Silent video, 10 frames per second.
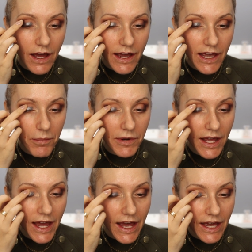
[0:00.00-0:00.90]
I am going
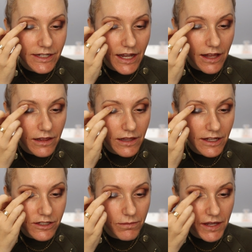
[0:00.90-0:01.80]
to add a
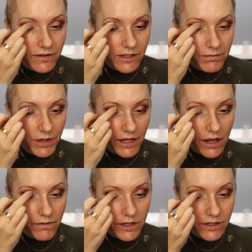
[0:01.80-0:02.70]
little bit of something
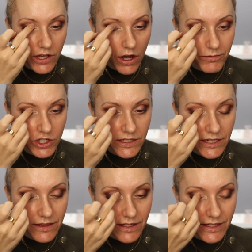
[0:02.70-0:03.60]
over the top just
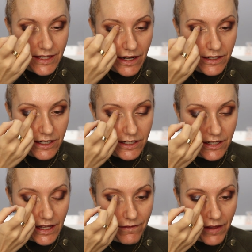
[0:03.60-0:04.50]
in the centre
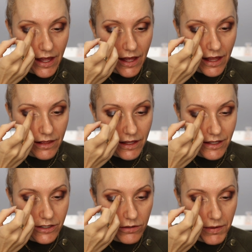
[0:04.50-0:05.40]
to give it a
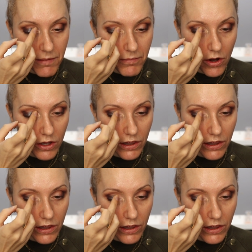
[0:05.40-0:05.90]
little bit more